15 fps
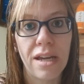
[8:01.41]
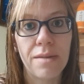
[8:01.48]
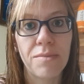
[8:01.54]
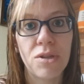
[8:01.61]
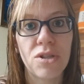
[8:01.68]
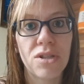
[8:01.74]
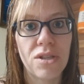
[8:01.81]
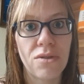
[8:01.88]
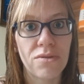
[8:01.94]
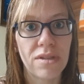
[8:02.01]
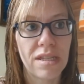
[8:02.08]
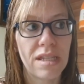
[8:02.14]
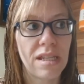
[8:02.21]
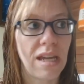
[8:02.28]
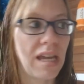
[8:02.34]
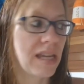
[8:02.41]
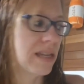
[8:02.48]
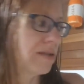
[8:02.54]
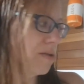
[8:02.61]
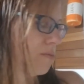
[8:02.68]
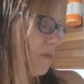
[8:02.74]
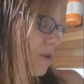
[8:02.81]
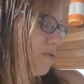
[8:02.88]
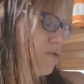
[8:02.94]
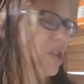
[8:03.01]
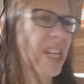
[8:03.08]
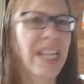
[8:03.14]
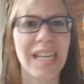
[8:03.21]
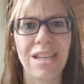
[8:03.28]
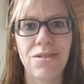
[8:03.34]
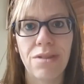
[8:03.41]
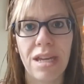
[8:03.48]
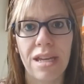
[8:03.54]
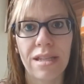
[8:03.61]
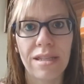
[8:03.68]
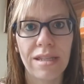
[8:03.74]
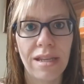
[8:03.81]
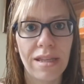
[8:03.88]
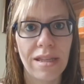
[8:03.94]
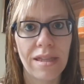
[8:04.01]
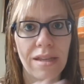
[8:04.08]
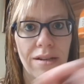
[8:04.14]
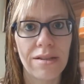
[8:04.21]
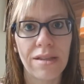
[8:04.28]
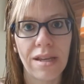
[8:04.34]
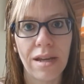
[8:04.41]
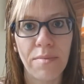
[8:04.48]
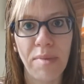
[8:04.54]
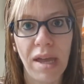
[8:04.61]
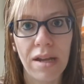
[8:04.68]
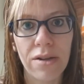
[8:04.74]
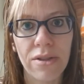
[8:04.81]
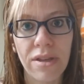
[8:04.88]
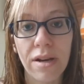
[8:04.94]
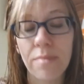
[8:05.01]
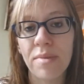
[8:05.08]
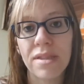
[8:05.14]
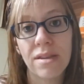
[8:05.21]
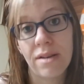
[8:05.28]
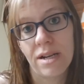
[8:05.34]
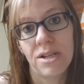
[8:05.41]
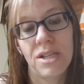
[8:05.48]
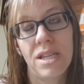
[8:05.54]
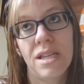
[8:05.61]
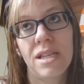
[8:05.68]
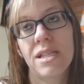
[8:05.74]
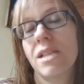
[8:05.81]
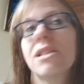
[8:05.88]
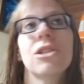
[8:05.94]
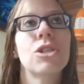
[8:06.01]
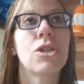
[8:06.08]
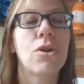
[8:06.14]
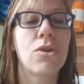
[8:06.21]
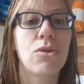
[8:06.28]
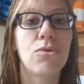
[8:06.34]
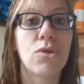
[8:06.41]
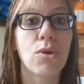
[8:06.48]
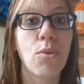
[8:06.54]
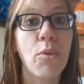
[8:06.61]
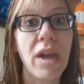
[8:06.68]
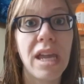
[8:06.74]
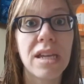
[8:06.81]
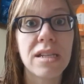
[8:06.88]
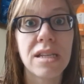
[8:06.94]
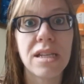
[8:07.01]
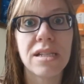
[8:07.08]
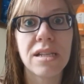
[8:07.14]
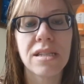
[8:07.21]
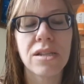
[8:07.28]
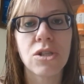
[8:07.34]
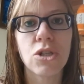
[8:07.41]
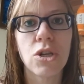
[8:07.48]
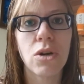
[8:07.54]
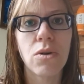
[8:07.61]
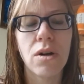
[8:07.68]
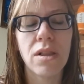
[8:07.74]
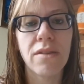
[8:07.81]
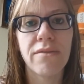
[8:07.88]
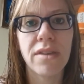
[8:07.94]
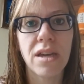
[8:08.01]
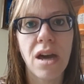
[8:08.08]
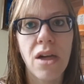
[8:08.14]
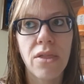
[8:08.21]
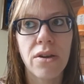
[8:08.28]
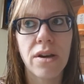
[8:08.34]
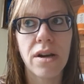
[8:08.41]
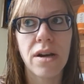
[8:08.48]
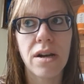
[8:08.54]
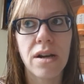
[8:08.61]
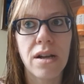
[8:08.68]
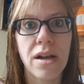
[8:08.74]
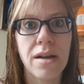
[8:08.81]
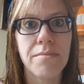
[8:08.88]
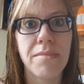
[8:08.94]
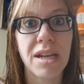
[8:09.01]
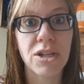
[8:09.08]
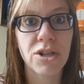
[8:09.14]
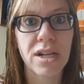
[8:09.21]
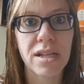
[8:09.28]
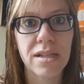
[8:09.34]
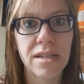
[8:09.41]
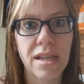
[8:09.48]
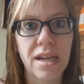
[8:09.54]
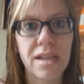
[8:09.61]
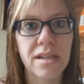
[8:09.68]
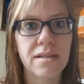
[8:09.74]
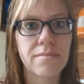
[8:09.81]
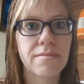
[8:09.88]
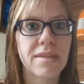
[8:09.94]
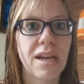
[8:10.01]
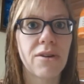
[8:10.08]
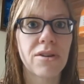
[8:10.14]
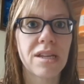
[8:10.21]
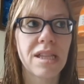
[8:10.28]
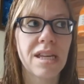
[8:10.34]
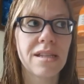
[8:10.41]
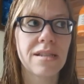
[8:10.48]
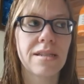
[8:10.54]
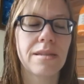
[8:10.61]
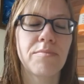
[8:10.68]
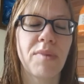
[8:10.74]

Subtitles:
You just don't, when you look at it, you can't see that there's like a panel there, but it does show you your weight. It doesn't show all of the other metrics that it calculates.